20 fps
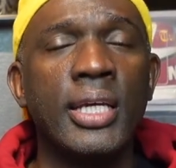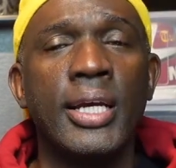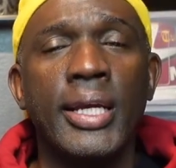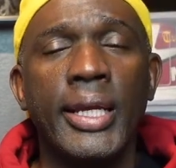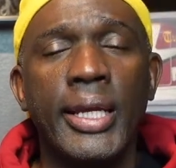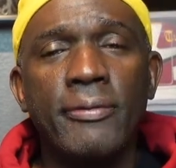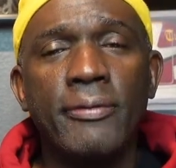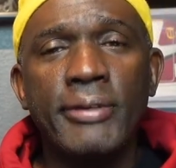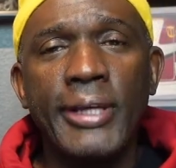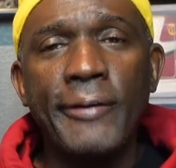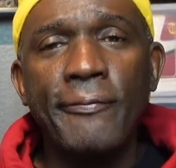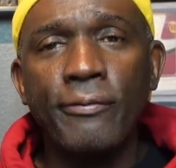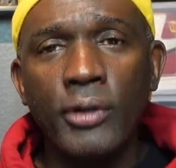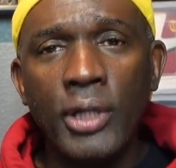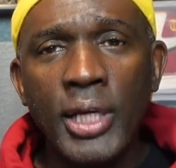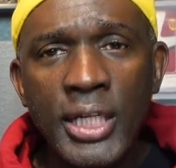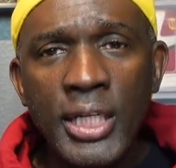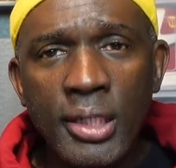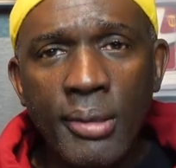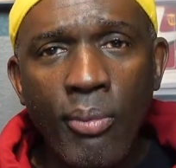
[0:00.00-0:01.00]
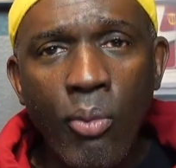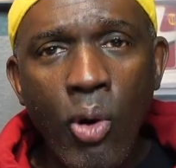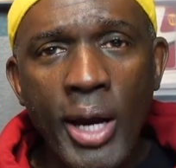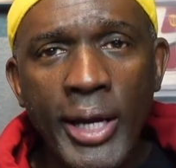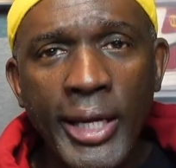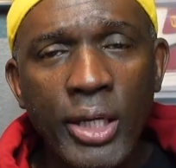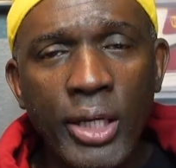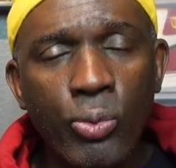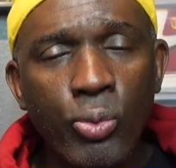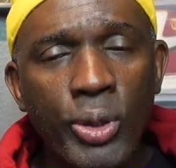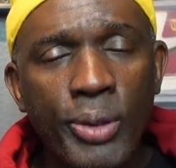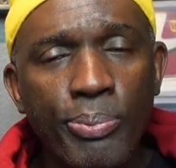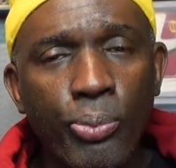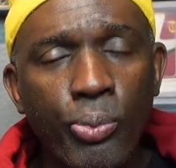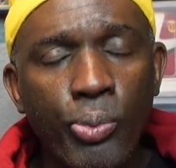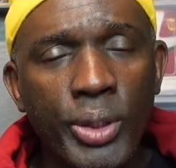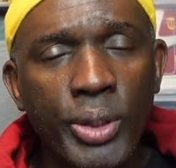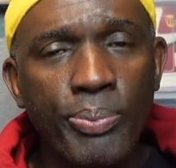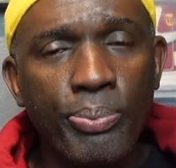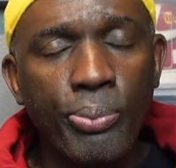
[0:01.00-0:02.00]
If they flood the market
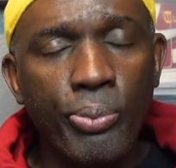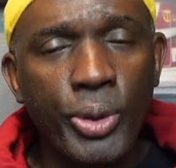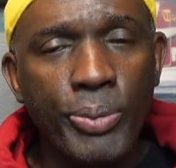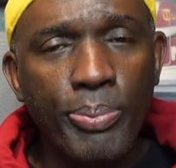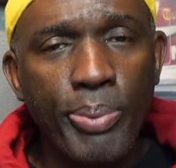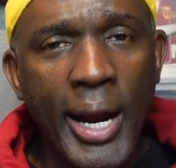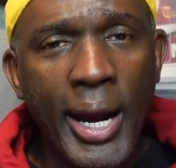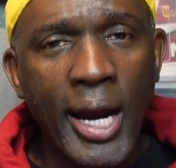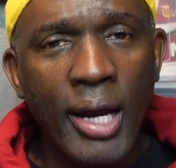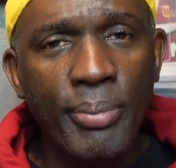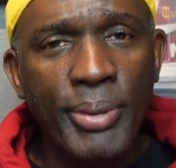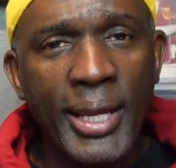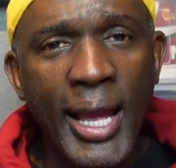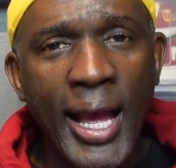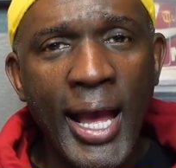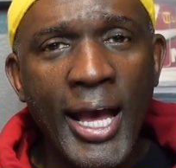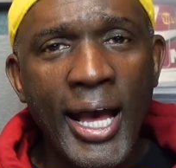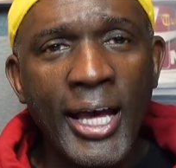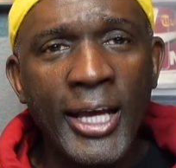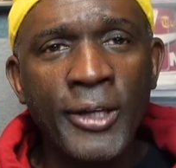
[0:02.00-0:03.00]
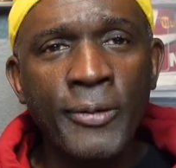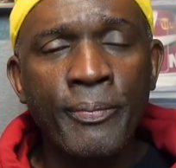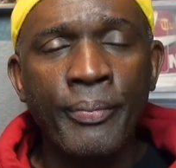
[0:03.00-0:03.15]
with Power BI,